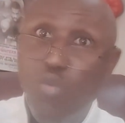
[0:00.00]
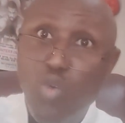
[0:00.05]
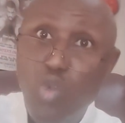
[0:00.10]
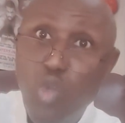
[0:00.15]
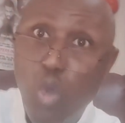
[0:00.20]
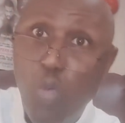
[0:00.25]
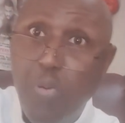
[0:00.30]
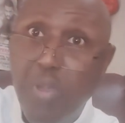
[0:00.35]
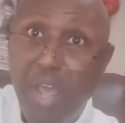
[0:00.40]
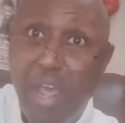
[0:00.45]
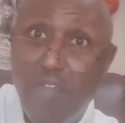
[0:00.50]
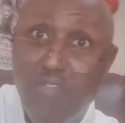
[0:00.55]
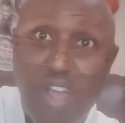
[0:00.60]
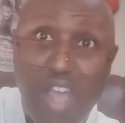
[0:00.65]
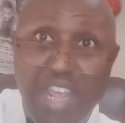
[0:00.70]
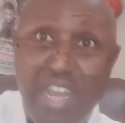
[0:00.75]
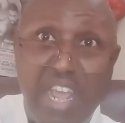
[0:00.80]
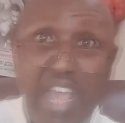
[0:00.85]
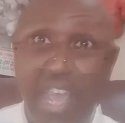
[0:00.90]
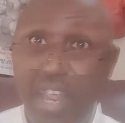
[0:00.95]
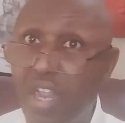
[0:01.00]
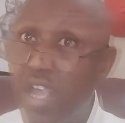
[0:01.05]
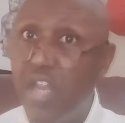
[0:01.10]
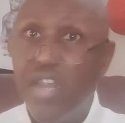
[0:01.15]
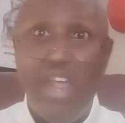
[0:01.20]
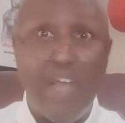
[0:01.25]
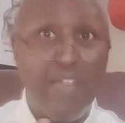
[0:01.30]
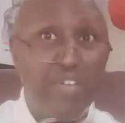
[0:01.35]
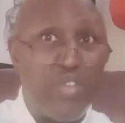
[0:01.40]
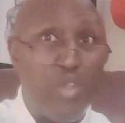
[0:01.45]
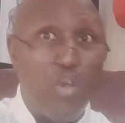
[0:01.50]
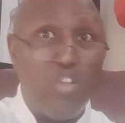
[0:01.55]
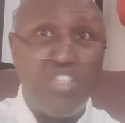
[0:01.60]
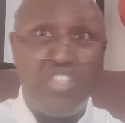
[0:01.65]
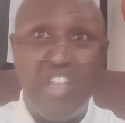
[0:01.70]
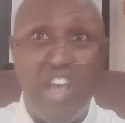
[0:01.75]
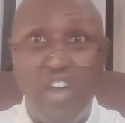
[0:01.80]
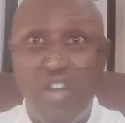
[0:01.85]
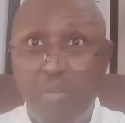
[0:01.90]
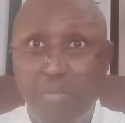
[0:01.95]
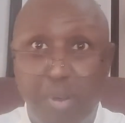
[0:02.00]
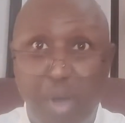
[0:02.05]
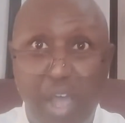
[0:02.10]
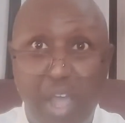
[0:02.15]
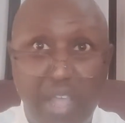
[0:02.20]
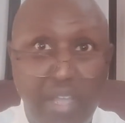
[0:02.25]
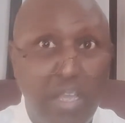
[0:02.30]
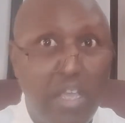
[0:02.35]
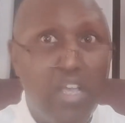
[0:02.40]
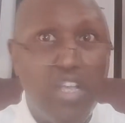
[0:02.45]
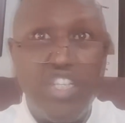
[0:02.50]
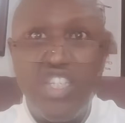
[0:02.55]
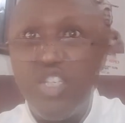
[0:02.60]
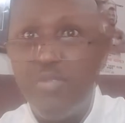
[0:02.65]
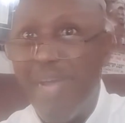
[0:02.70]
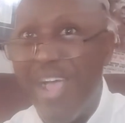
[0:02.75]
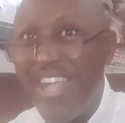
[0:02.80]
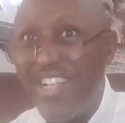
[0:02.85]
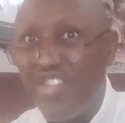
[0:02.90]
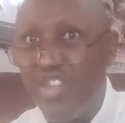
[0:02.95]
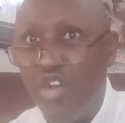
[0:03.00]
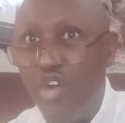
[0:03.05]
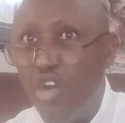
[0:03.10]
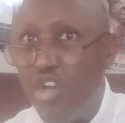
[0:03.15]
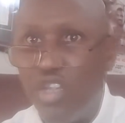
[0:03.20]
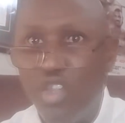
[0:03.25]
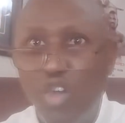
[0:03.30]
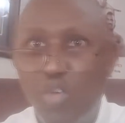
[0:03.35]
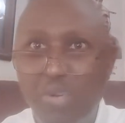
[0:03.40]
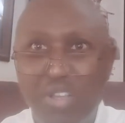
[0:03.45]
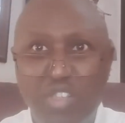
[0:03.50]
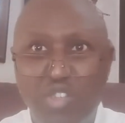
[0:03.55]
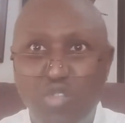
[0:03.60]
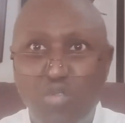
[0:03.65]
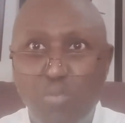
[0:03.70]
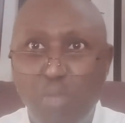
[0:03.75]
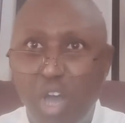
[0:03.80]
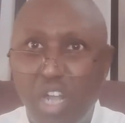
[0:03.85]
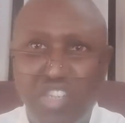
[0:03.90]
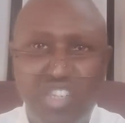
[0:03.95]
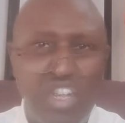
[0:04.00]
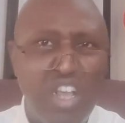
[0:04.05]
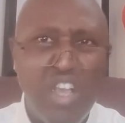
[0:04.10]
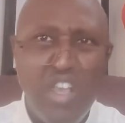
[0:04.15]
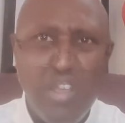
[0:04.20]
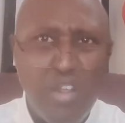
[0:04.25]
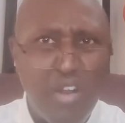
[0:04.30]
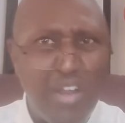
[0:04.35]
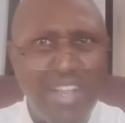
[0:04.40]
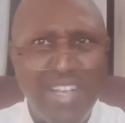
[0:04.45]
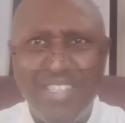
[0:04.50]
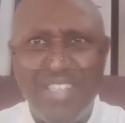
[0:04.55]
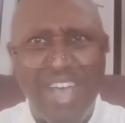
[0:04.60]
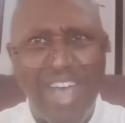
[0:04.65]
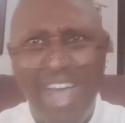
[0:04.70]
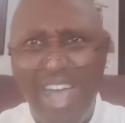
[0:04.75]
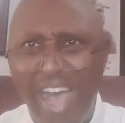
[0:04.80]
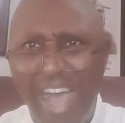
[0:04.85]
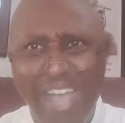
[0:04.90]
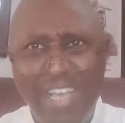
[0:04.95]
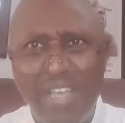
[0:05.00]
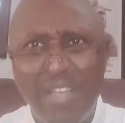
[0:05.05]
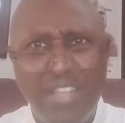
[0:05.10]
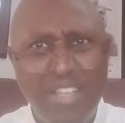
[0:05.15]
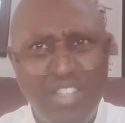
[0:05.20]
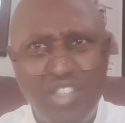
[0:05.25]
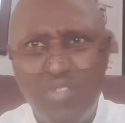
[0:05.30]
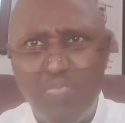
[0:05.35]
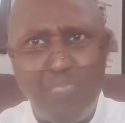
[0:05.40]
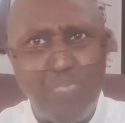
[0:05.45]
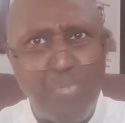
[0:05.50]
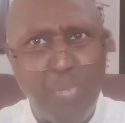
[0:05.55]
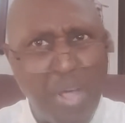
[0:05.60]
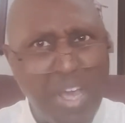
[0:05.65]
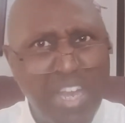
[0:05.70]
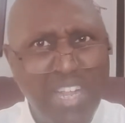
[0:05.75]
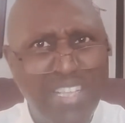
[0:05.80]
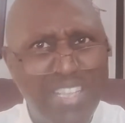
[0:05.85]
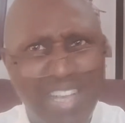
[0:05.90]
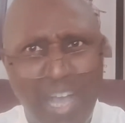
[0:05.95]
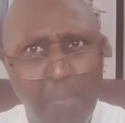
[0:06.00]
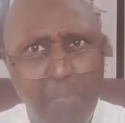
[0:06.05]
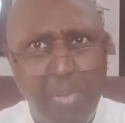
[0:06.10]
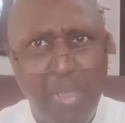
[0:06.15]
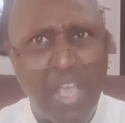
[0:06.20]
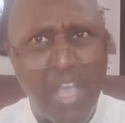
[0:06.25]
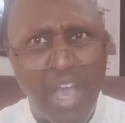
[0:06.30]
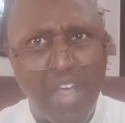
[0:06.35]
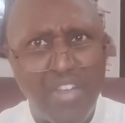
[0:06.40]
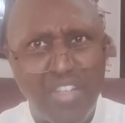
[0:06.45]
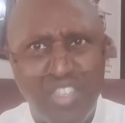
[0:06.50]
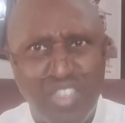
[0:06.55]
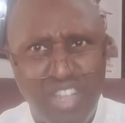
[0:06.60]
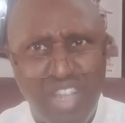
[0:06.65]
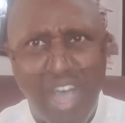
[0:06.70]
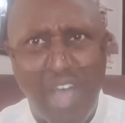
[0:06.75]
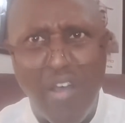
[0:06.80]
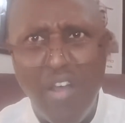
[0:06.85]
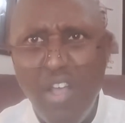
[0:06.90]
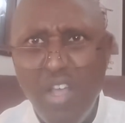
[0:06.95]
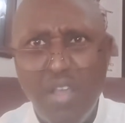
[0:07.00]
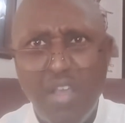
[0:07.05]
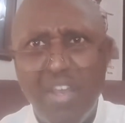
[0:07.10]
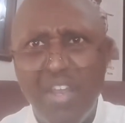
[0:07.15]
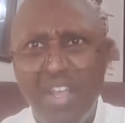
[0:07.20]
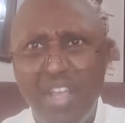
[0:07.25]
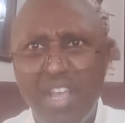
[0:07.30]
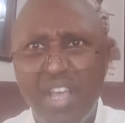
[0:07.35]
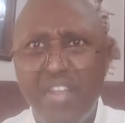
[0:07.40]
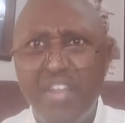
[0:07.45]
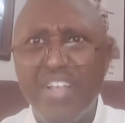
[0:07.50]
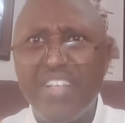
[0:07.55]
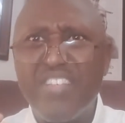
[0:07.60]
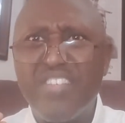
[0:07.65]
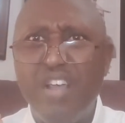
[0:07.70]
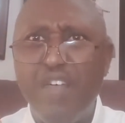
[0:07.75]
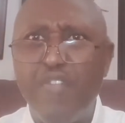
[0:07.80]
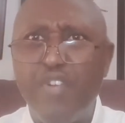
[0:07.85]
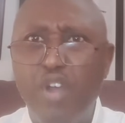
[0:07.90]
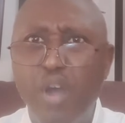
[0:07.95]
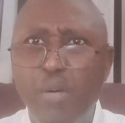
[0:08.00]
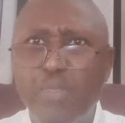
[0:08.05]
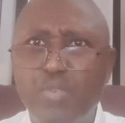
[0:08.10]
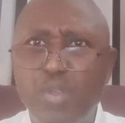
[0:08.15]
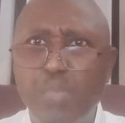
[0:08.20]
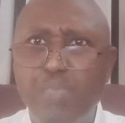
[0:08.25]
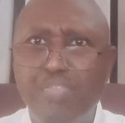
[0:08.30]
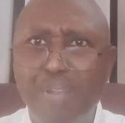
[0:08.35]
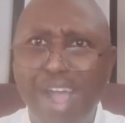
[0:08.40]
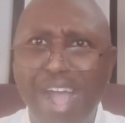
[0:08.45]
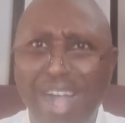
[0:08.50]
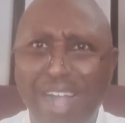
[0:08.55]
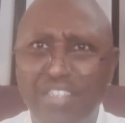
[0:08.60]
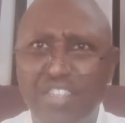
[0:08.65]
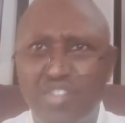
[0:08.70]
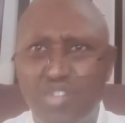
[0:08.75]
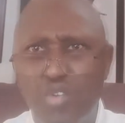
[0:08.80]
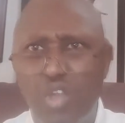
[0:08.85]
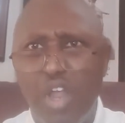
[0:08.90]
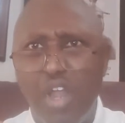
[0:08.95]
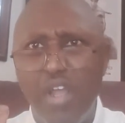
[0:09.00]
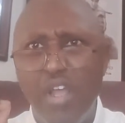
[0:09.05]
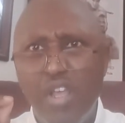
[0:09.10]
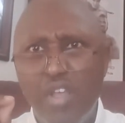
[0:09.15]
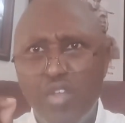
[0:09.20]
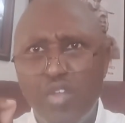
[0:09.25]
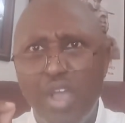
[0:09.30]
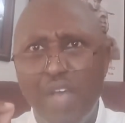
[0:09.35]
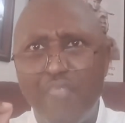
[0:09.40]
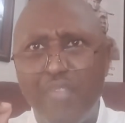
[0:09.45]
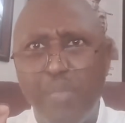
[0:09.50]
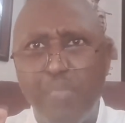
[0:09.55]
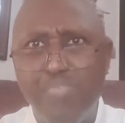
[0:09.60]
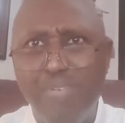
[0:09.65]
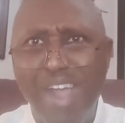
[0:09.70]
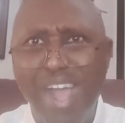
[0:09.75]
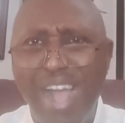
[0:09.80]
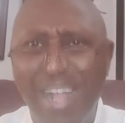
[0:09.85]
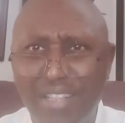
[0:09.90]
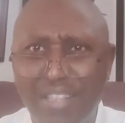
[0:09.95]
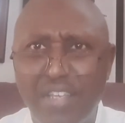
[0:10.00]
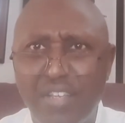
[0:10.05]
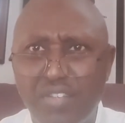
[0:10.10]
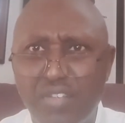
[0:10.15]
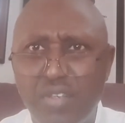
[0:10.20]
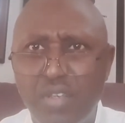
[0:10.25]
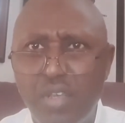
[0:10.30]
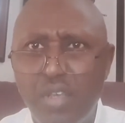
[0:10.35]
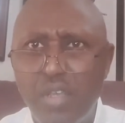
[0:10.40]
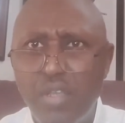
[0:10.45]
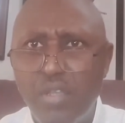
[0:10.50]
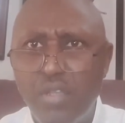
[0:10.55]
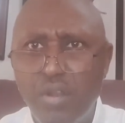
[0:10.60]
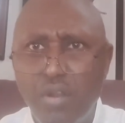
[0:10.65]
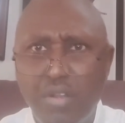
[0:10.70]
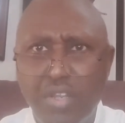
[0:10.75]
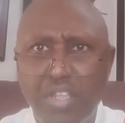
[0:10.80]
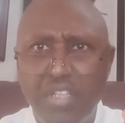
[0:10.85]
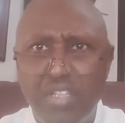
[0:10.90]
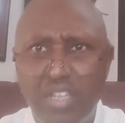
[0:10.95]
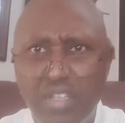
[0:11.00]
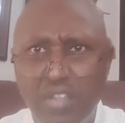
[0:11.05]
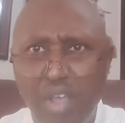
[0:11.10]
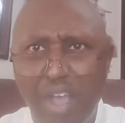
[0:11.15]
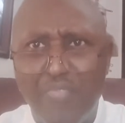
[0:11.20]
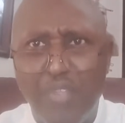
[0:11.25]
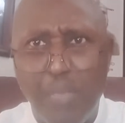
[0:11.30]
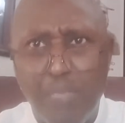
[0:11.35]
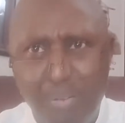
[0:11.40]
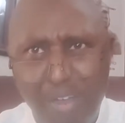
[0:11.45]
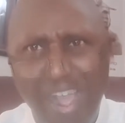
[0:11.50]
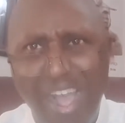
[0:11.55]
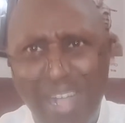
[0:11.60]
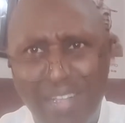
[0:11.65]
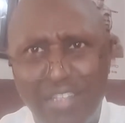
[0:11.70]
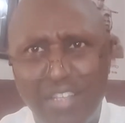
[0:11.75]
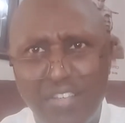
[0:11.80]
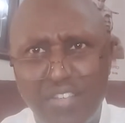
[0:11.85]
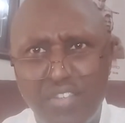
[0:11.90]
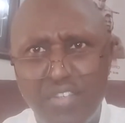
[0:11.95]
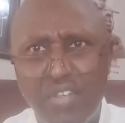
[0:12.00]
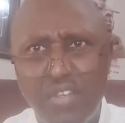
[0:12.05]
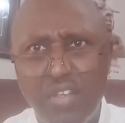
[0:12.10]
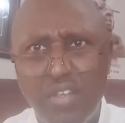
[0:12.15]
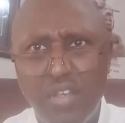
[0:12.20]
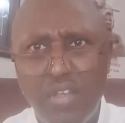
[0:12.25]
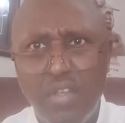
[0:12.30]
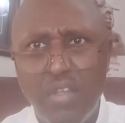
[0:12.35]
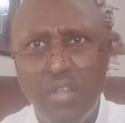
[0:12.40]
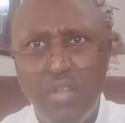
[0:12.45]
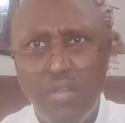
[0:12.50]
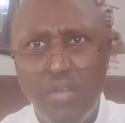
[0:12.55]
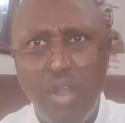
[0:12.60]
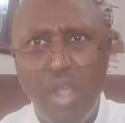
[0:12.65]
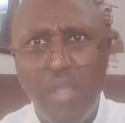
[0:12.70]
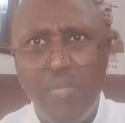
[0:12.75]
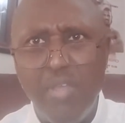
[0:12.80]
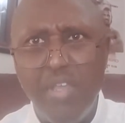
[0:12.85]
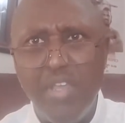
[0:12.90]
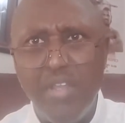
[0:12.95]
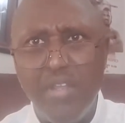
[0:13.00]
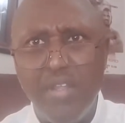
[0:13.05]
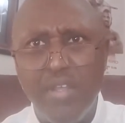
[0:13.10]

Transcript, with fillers: Looping that right hand, never throws it down the pipe, smacks the hook a little bit too much. You know, there's, I, think there's plenty there to pick on the stop, and and this stuff comes with practice. You gotta, you have to practice. You know, you, you have to practice. You know what I mean?